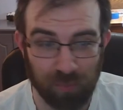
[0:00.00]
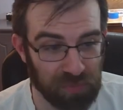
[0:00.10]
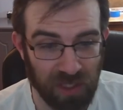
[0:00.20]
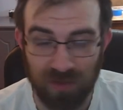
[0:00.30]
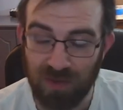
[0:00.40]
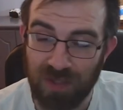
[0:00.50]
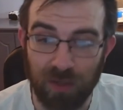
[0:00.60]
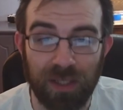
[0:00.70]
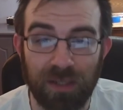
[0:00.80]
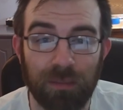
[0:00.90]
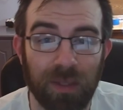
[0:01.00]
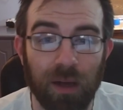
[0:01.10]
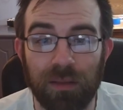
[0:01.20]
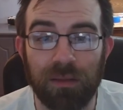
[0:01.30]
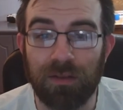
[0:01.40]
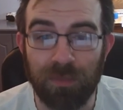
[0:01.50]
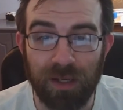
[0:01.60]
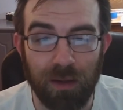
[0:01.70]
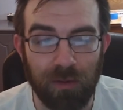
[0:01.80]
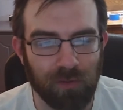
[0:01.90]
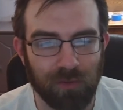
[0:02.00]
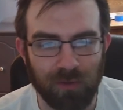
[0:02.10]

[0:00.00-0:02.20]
considering to be on these medications,